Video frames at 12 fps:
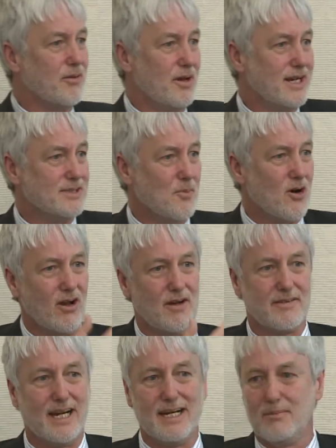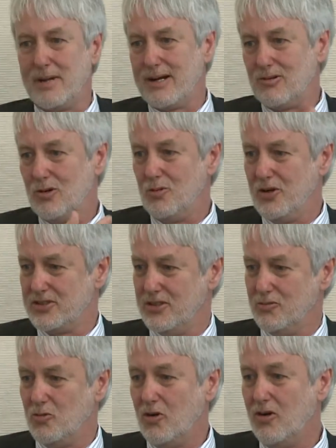is my life getting better or worse
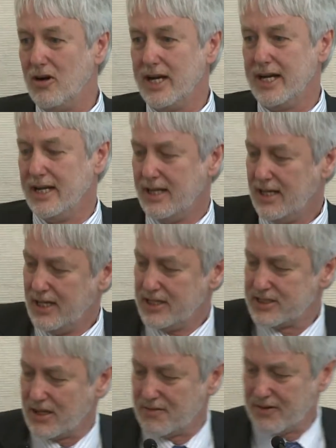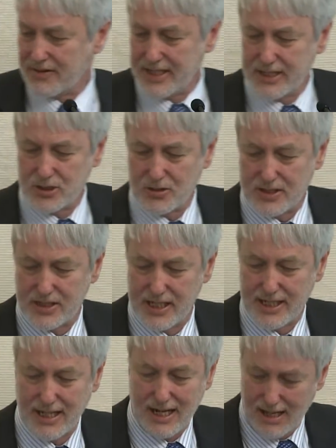and why? So very
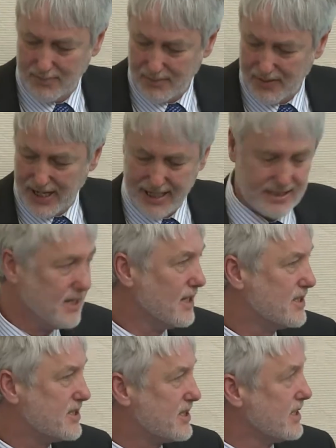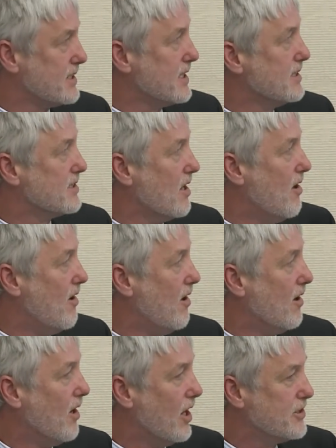interesting that cities
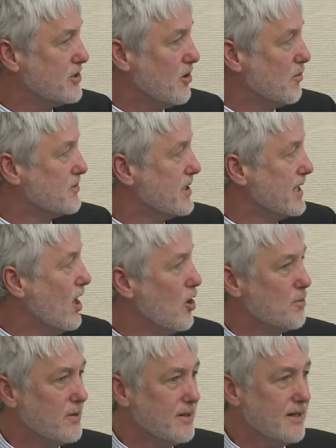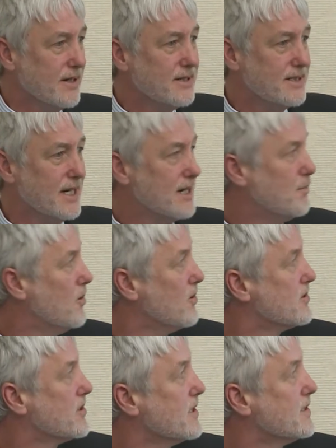are adopting open data
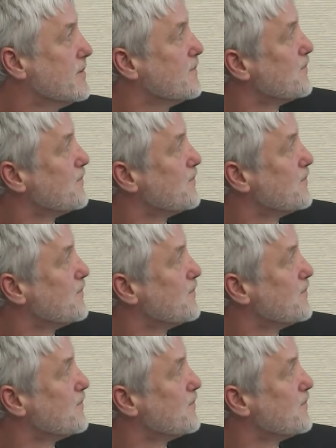policies.